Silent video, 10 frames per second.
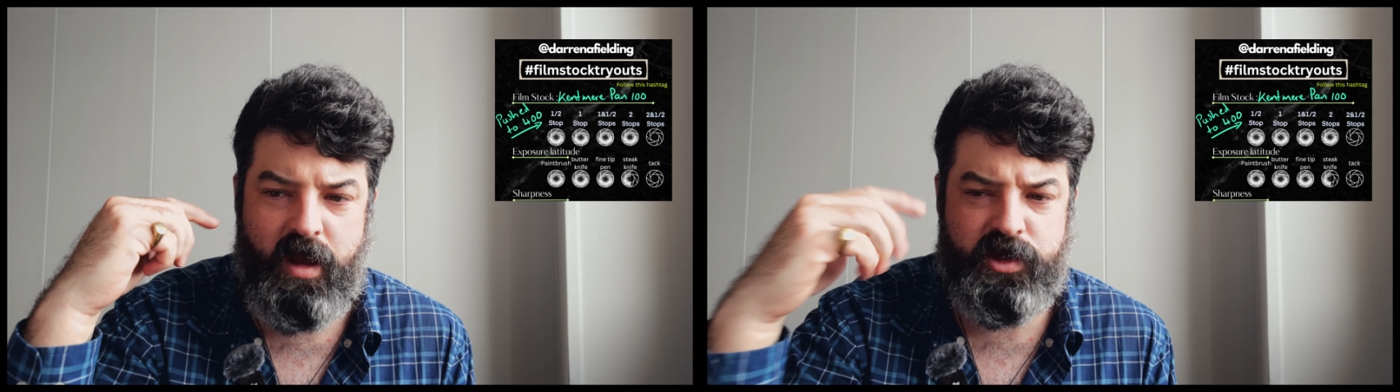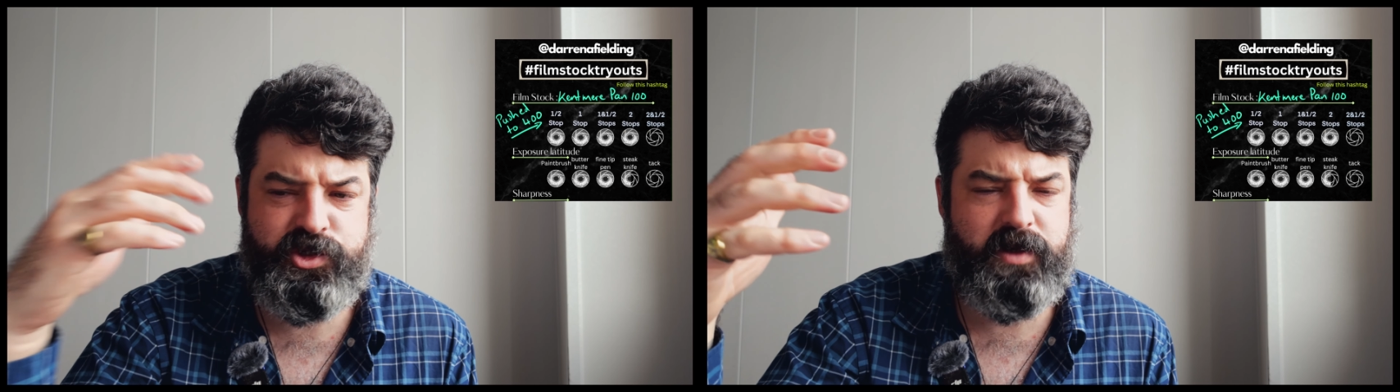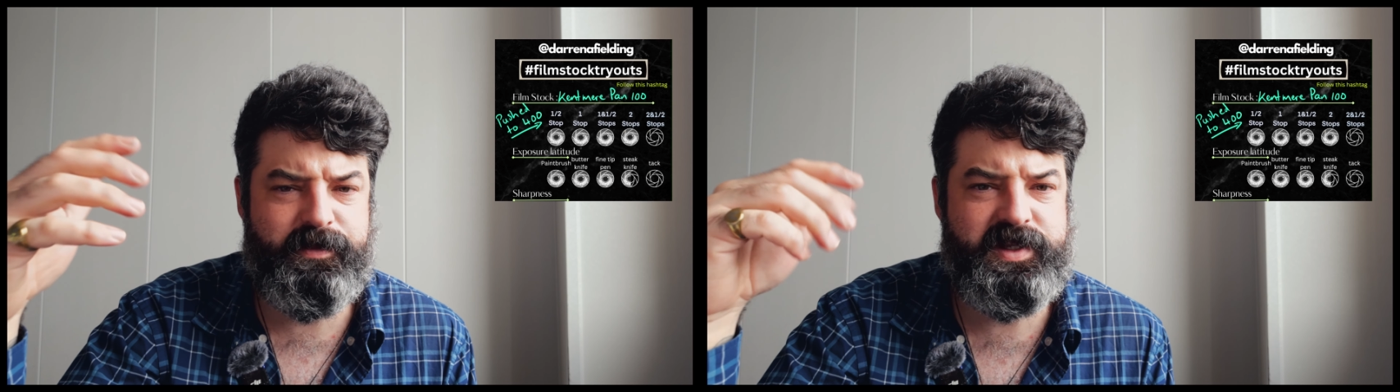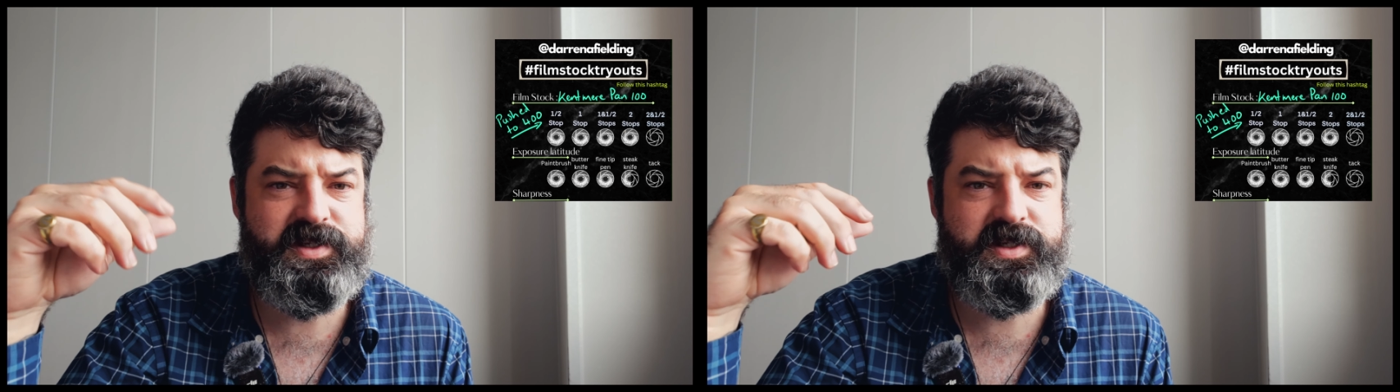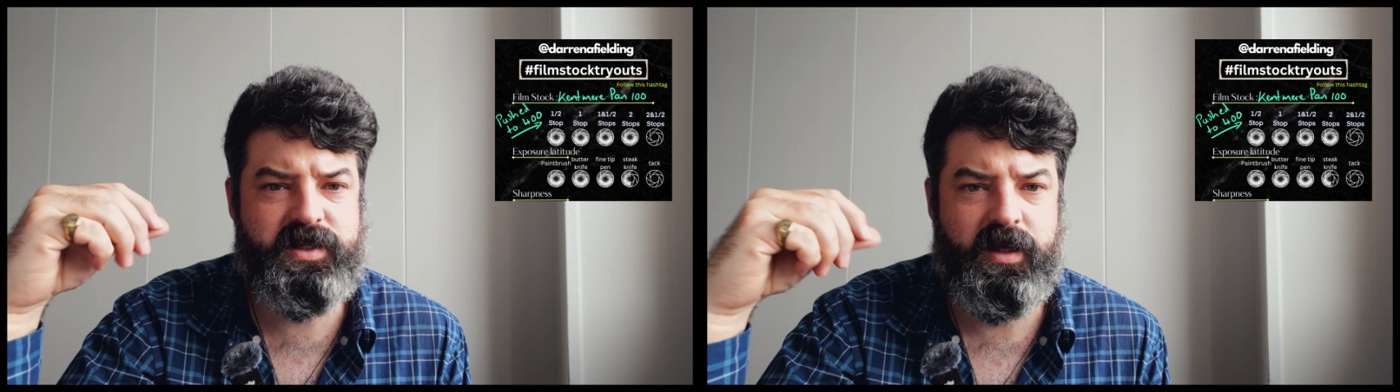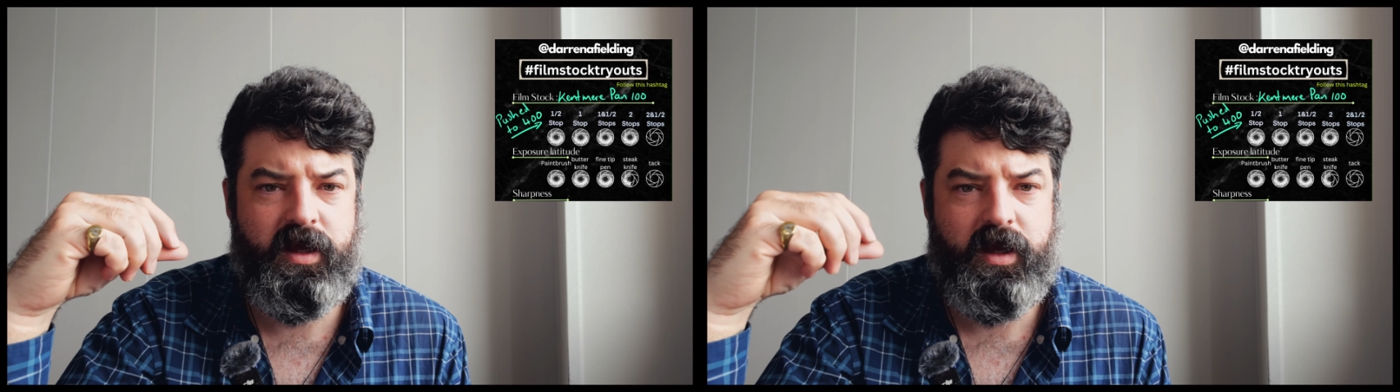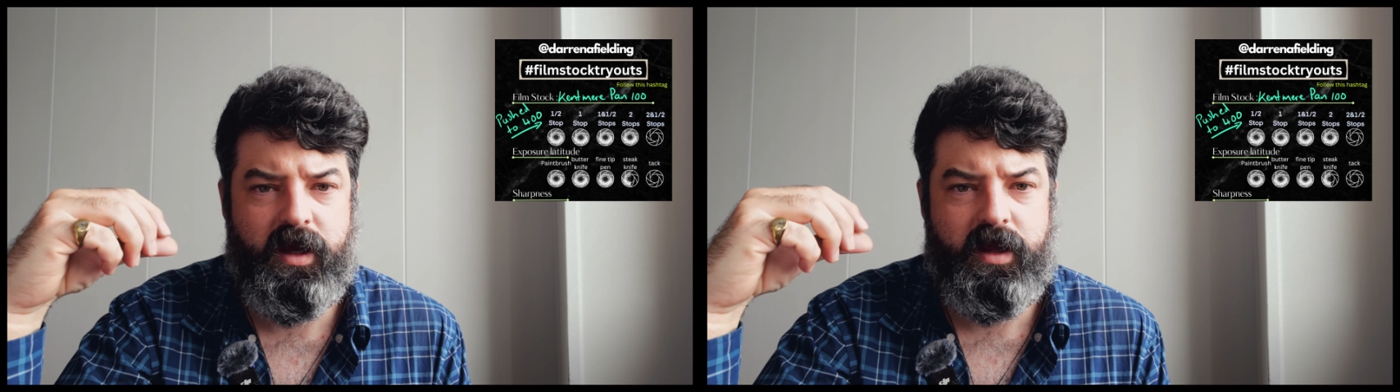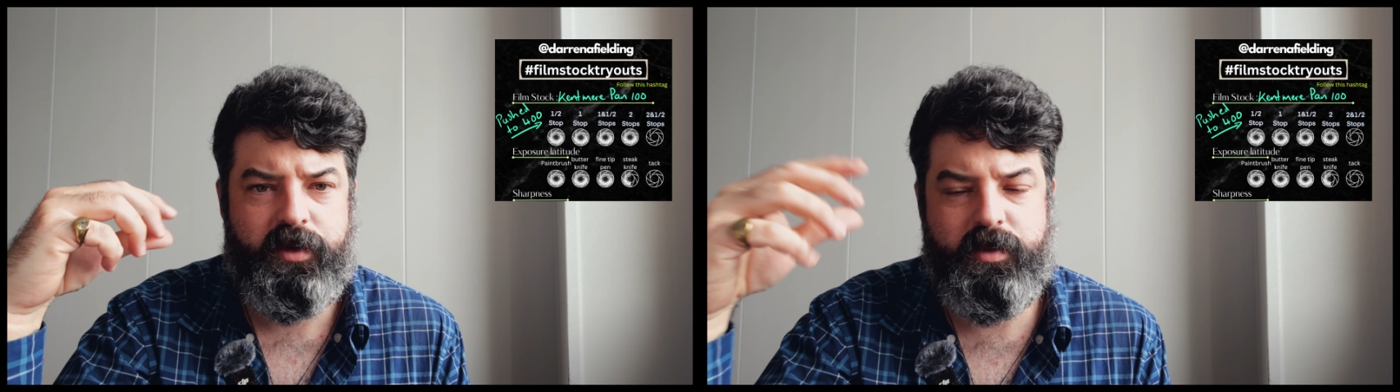Sharpness,
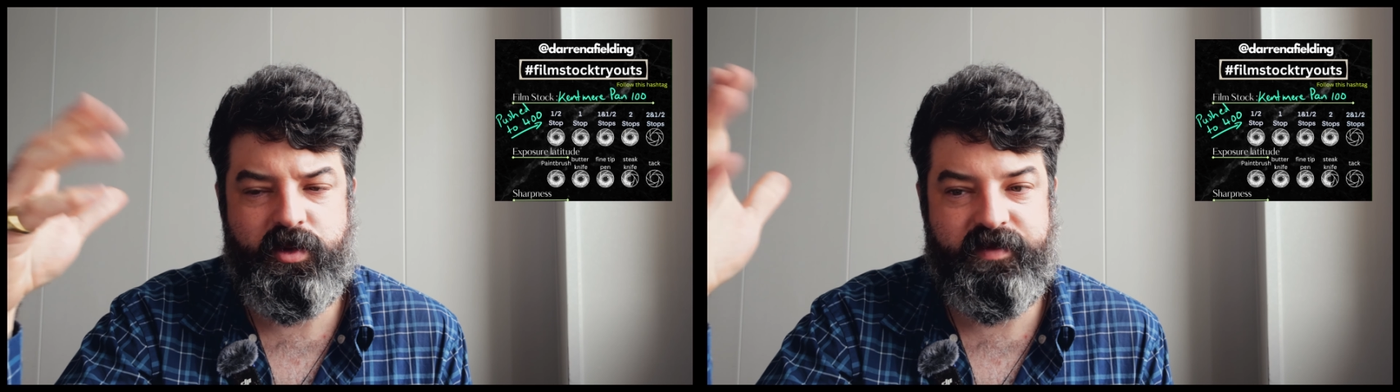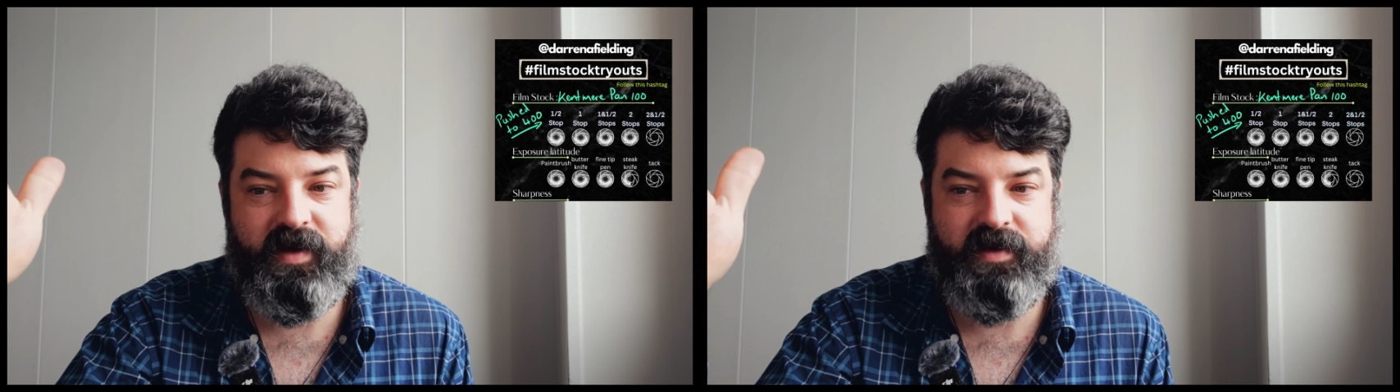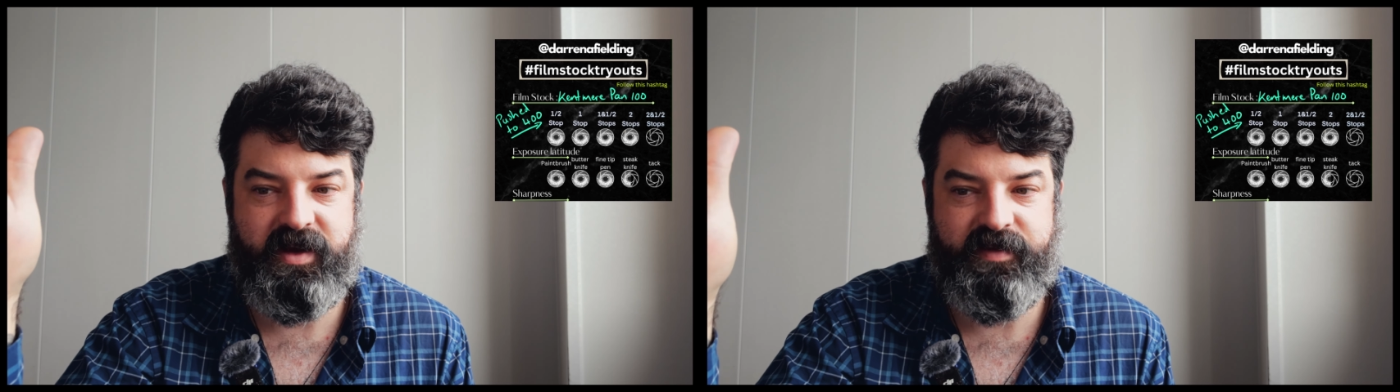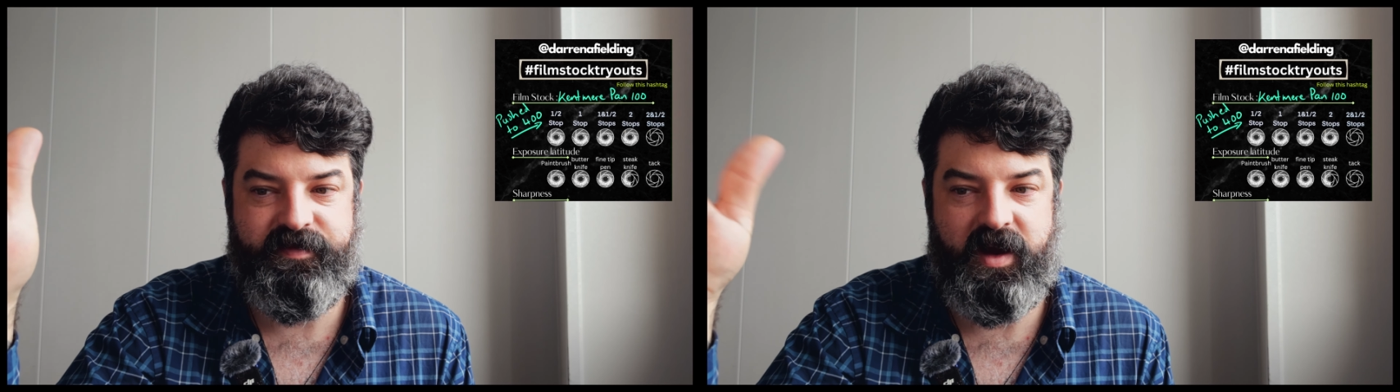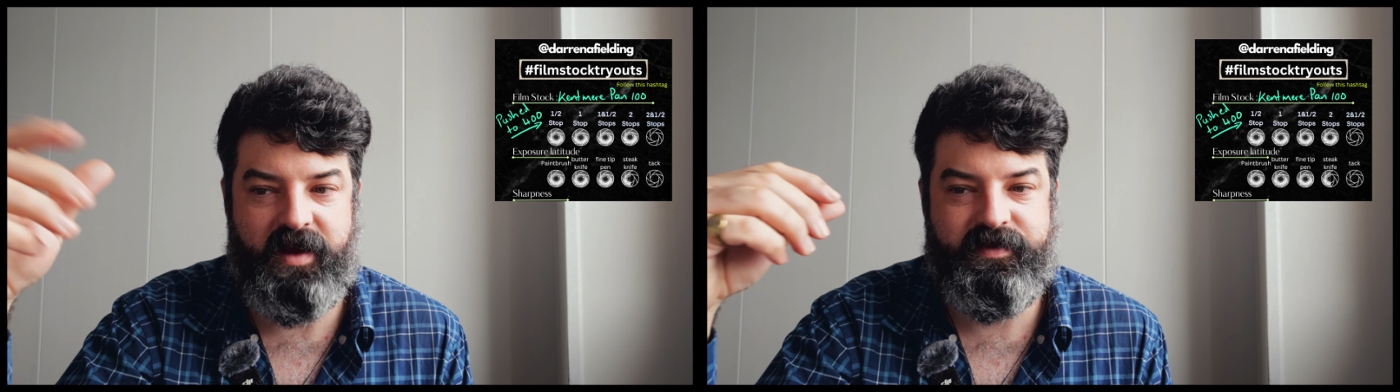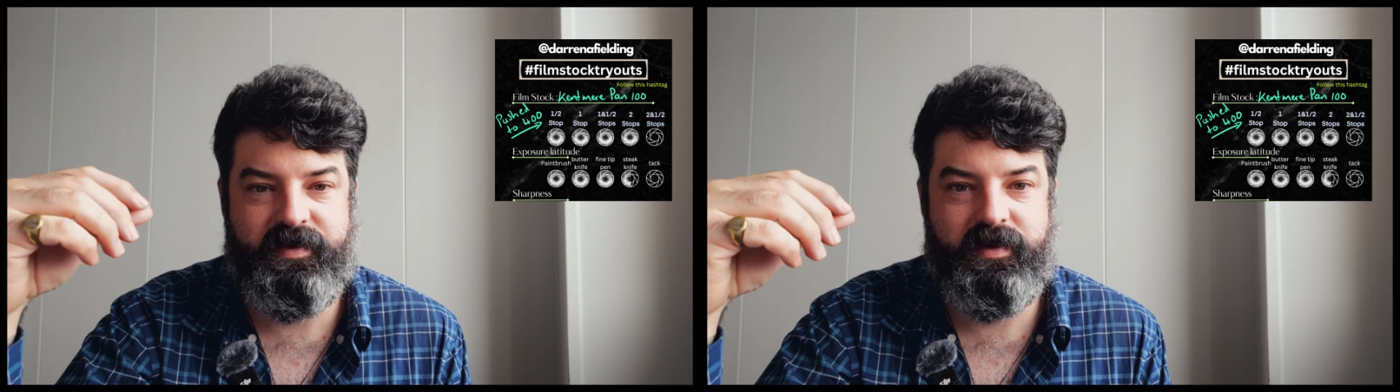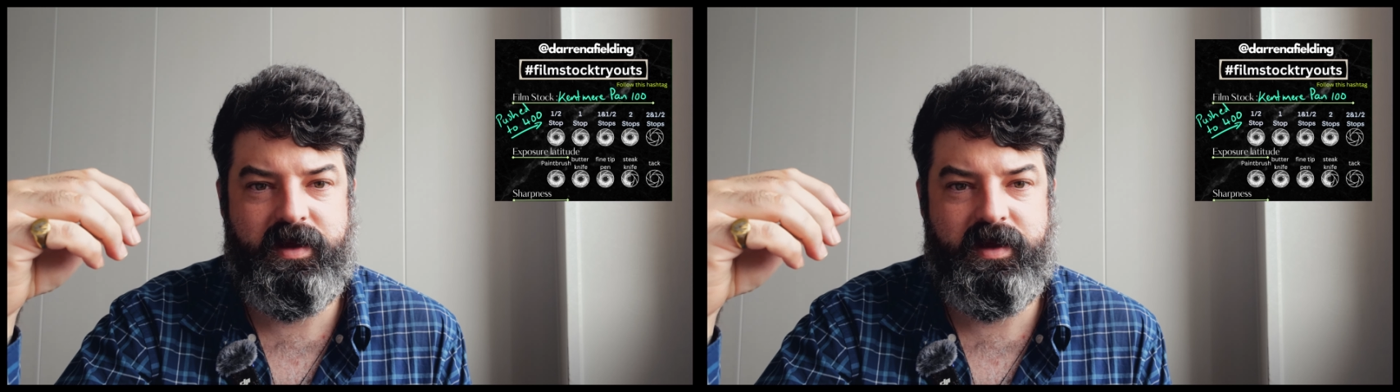3.5 out of 5.